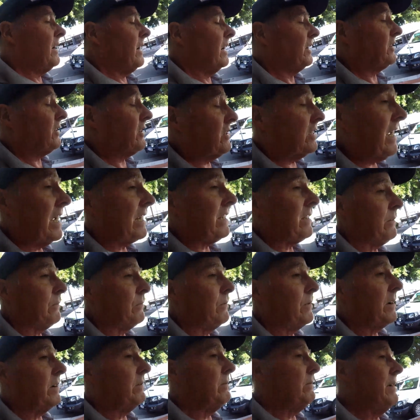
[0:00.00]
I just had to
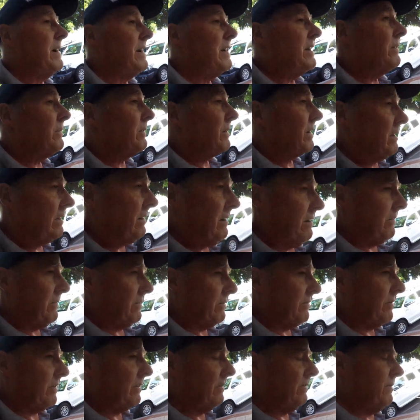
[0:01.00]
re-render it
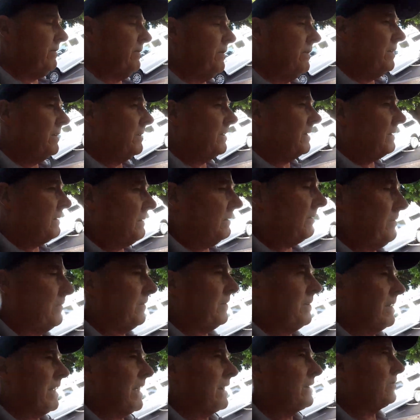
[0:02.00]
from, through the
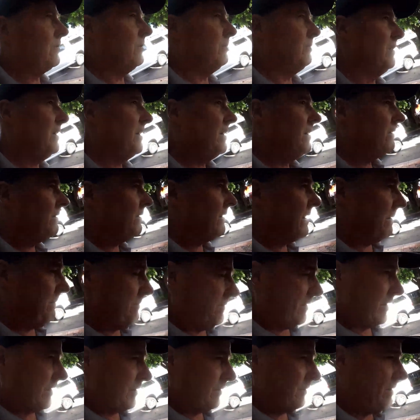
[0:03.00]
through the actual
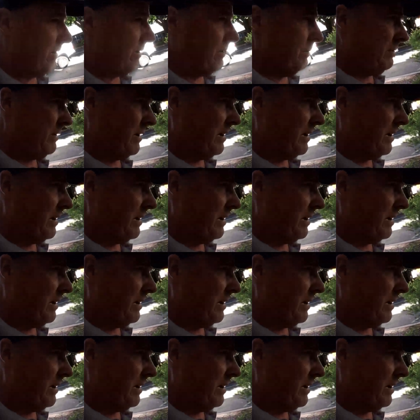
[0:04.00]
program, the Corel